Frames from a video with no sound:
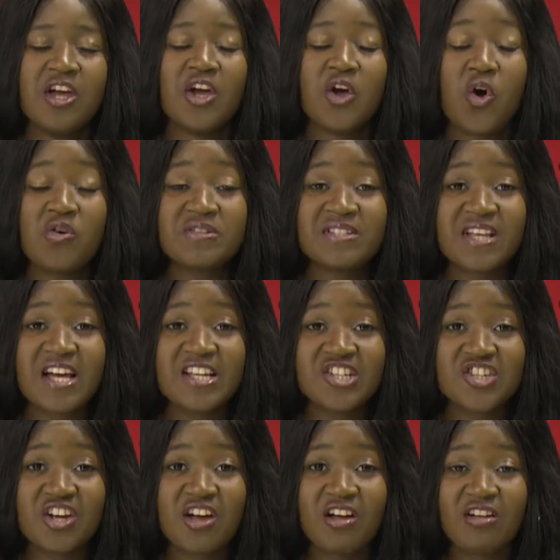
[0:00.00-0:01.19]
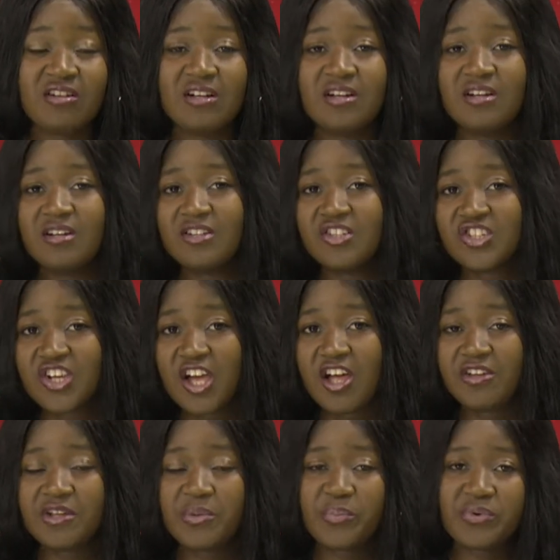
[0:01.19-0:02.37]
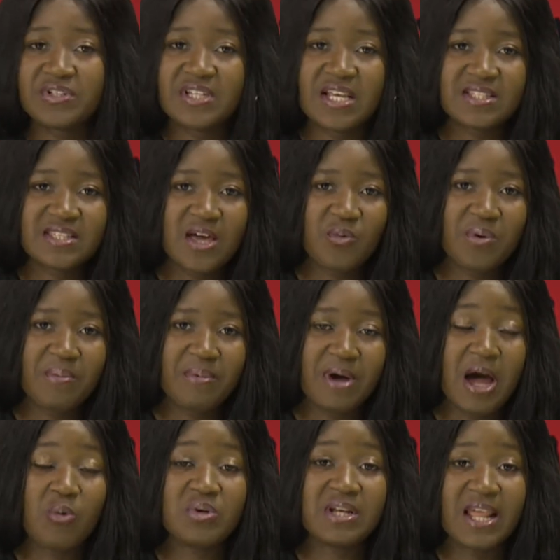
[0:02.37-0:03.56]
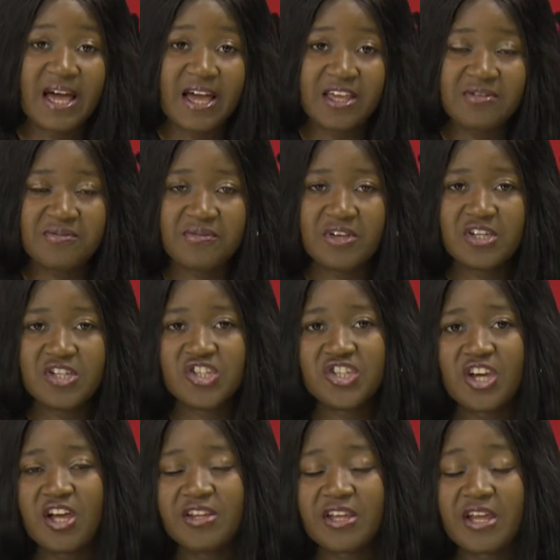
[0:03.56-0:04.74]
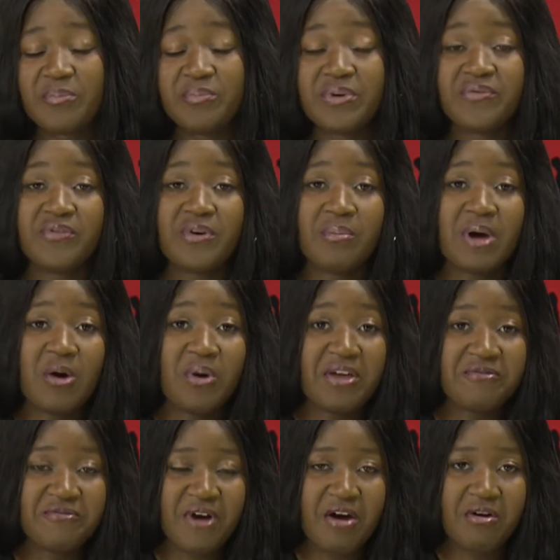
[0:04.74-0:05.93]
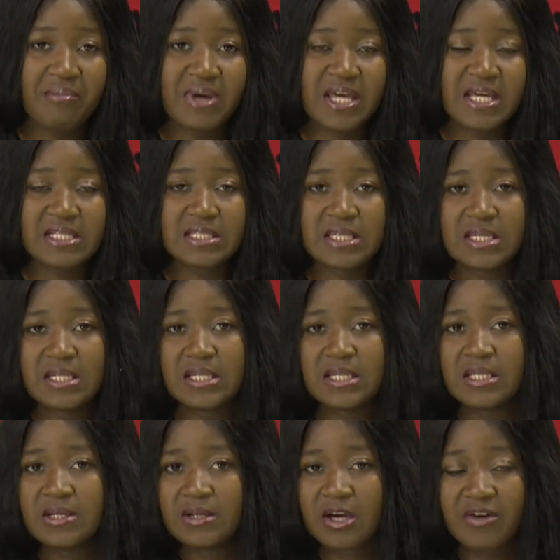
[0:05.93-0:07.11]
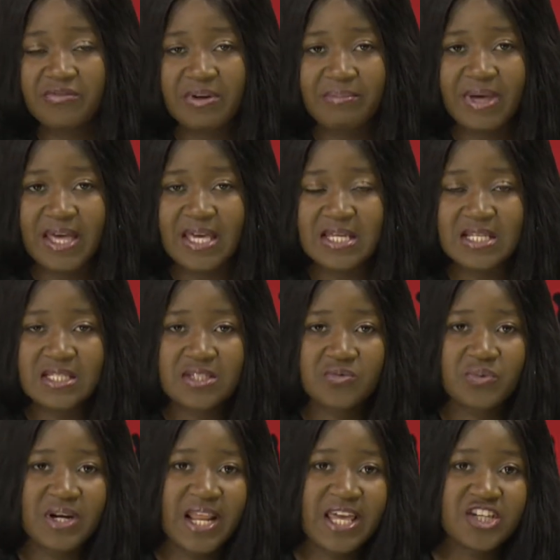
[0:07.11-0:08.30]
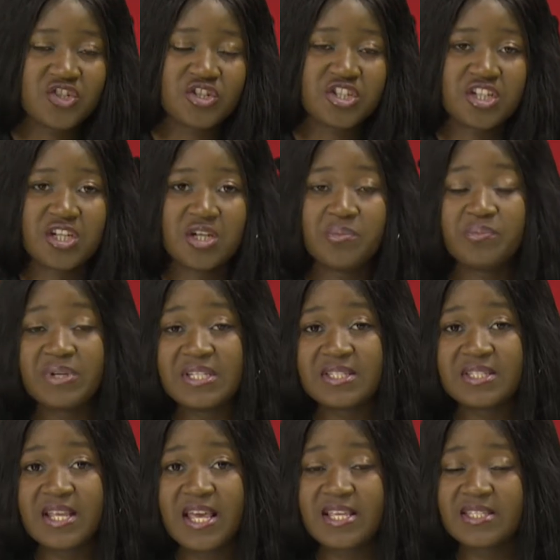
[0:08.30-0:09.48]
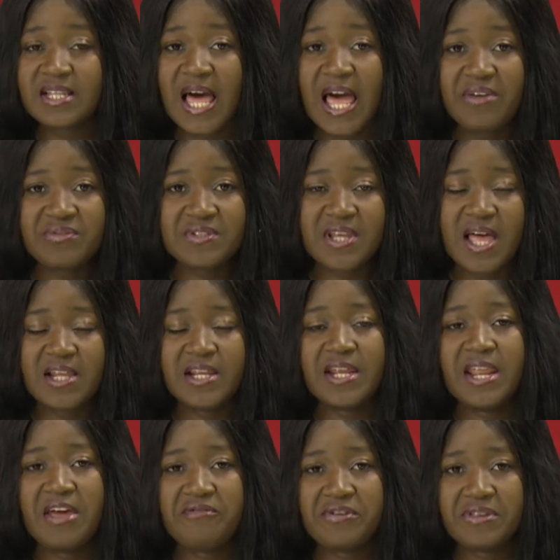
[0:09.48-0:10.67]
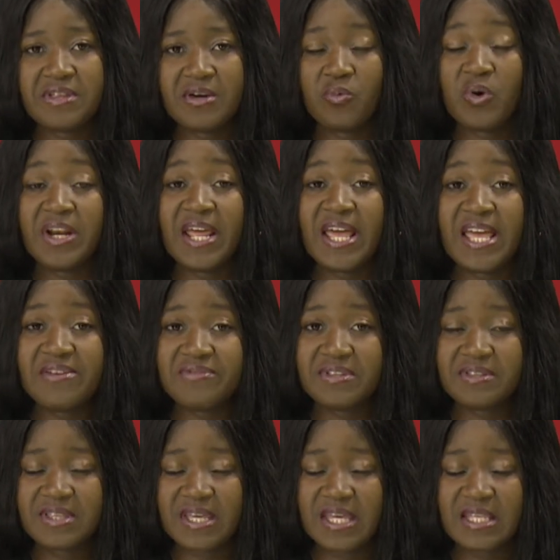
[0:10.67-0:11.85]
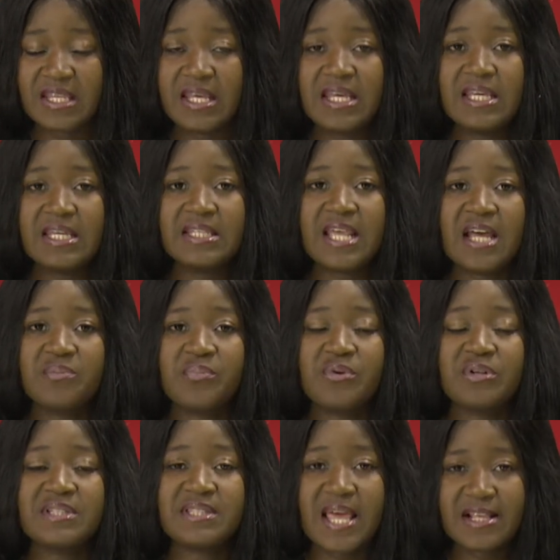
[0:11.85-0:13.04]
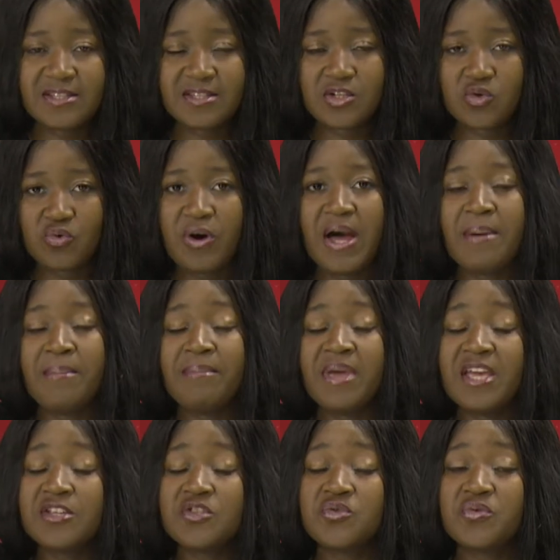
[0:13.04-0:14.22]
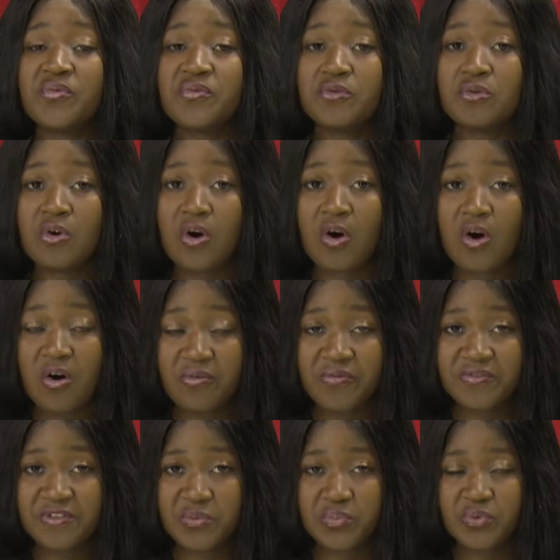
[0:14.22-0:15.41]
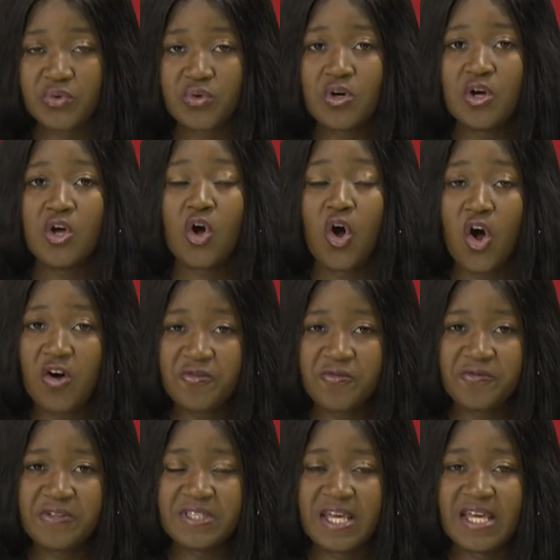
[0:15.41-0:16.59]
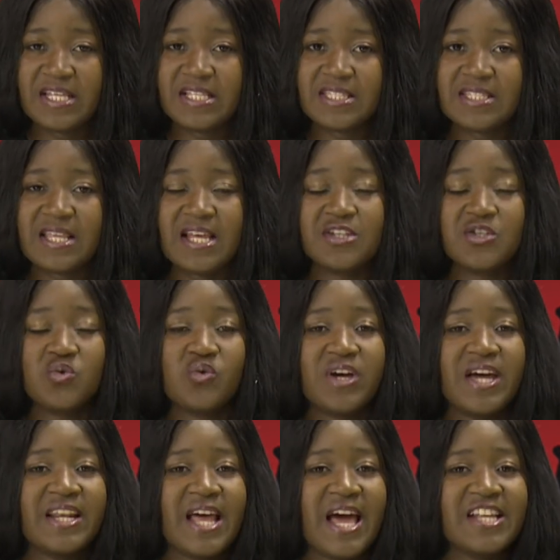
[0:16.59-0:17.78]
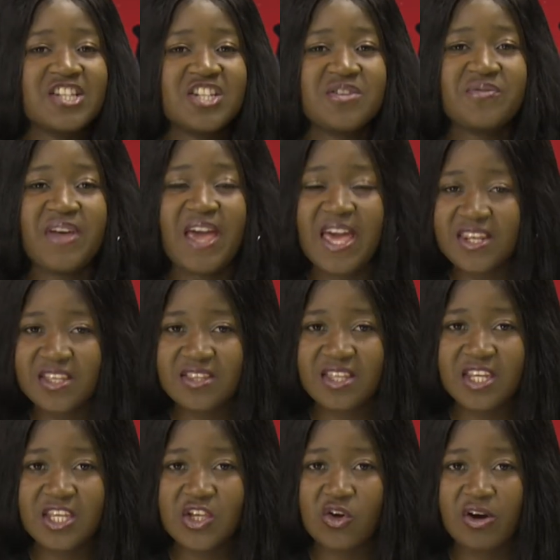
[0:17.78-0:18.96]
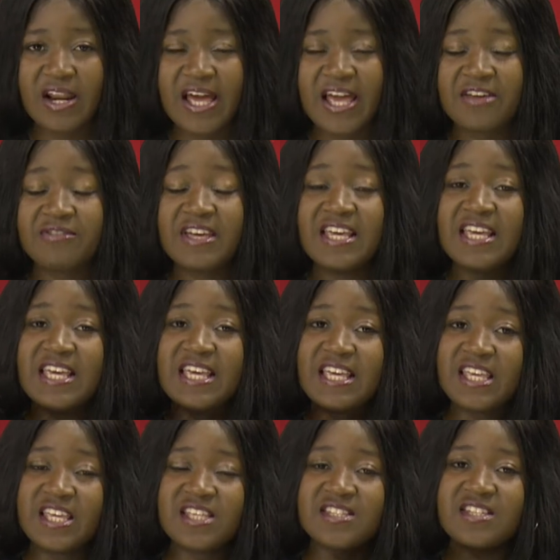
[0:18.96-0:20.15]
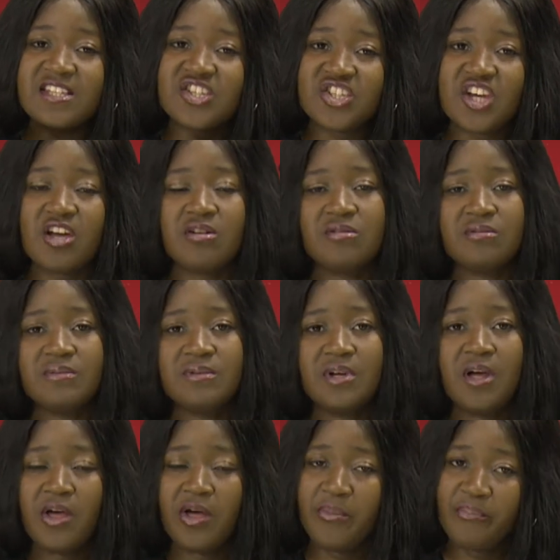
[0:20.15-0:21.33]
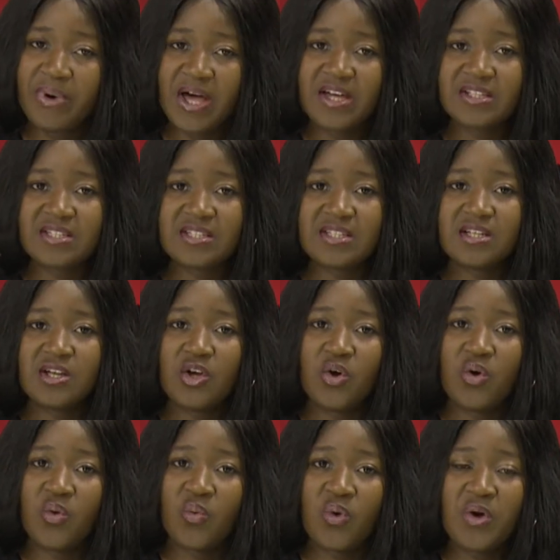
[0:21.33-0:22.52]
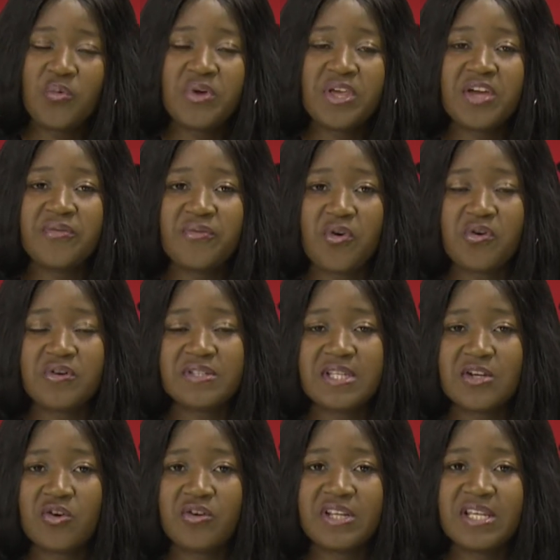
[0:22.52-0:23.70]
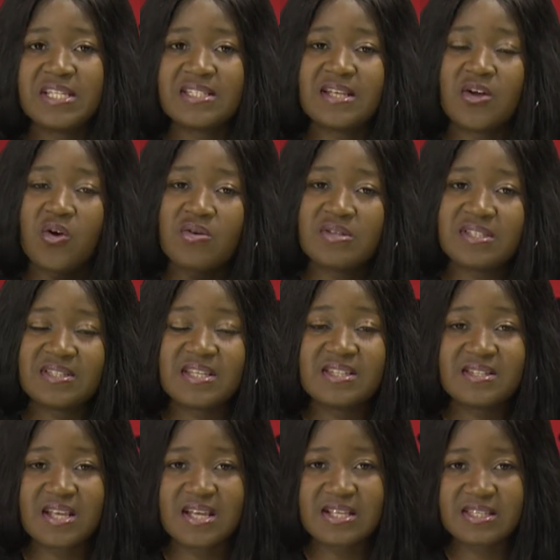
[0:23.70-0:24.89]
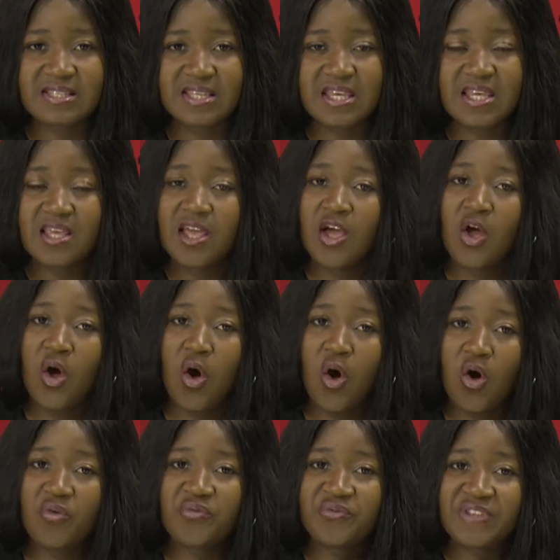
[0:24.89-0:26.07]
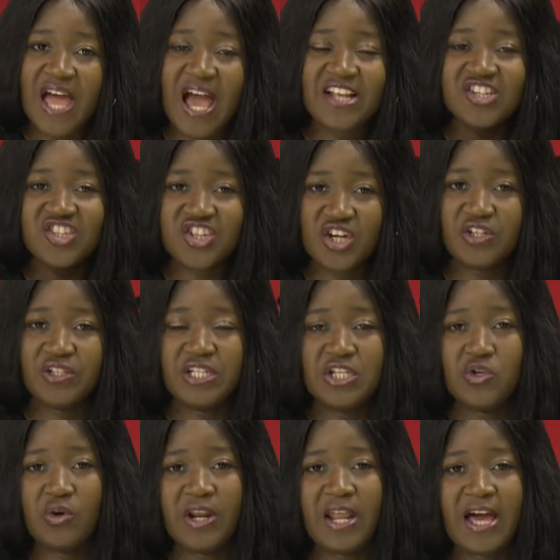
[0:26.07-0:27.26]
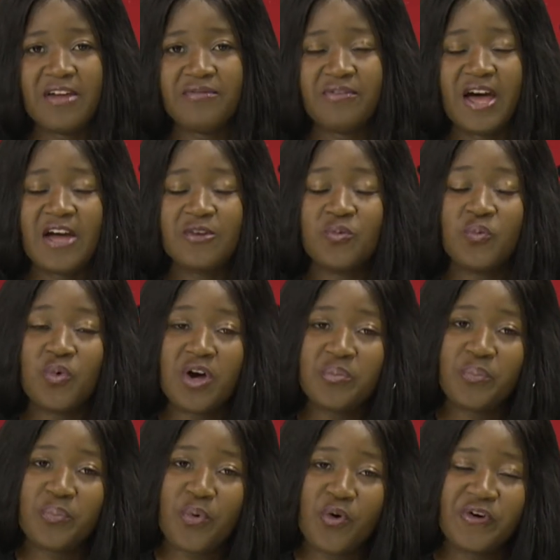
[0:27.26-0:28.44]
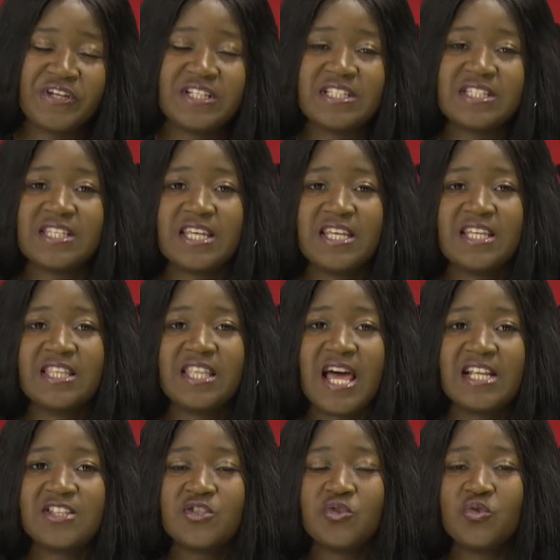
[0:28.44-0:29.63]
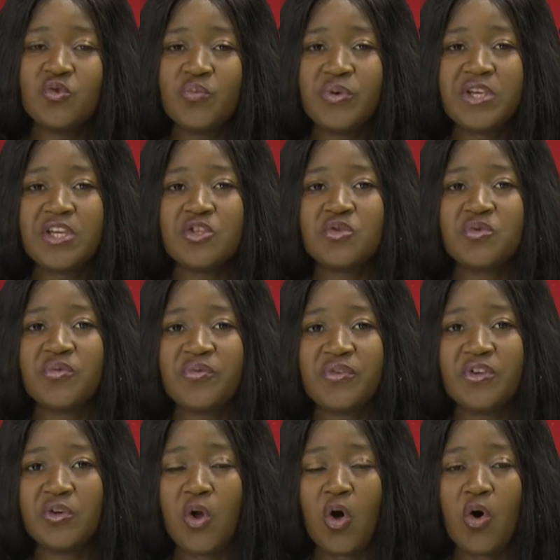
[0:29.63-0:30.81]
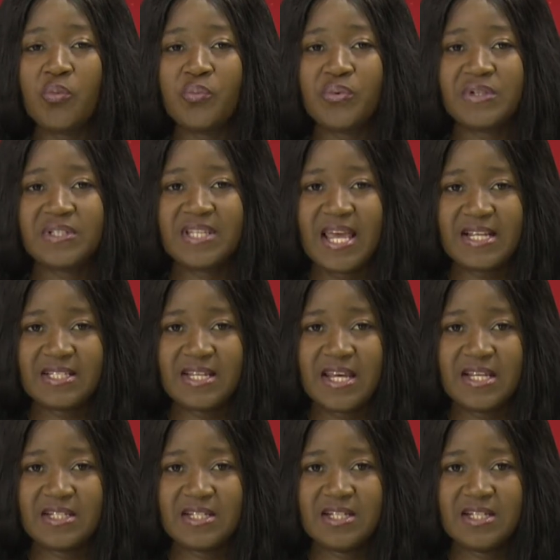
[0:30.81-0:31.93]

Constantial shell that protects our life, shell that can be from our environment, government, relationship, business, lifestyle, and everything, whatever thing that protects you and makes you feel comfortable, confident that you can achieve anything in your life is the shell. But what we are focusing on is the consistency of that shell in your life. At what point that you begin to feel unprotected.